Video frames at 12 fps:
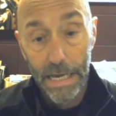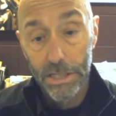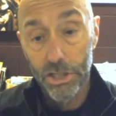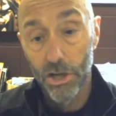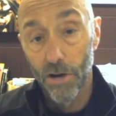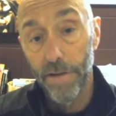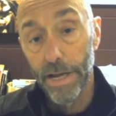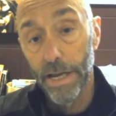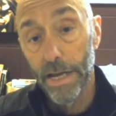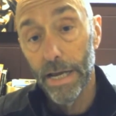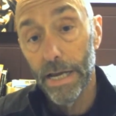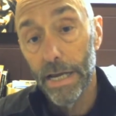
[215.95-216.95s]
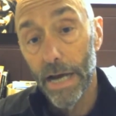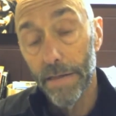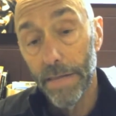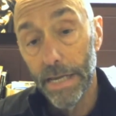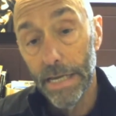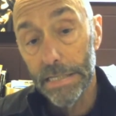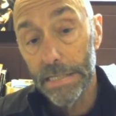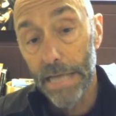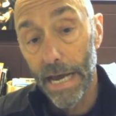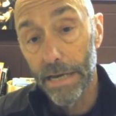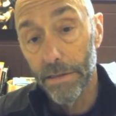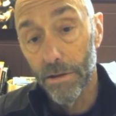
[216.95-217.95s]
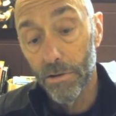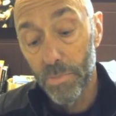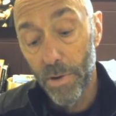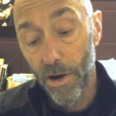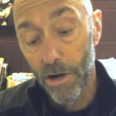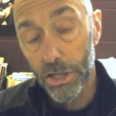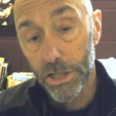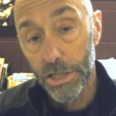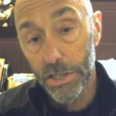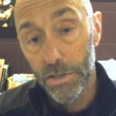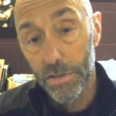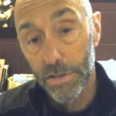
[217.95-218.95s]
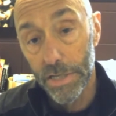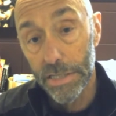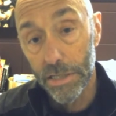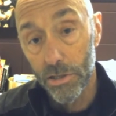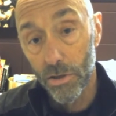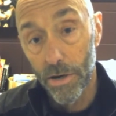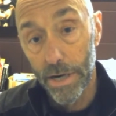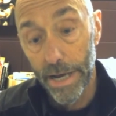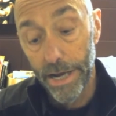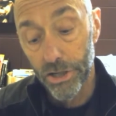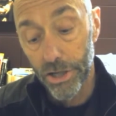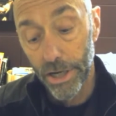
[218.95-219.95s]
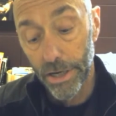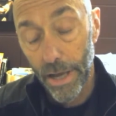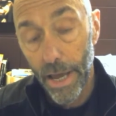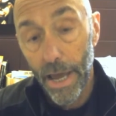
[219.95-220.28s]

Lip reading: serving on the east side in those parishes since his ordination,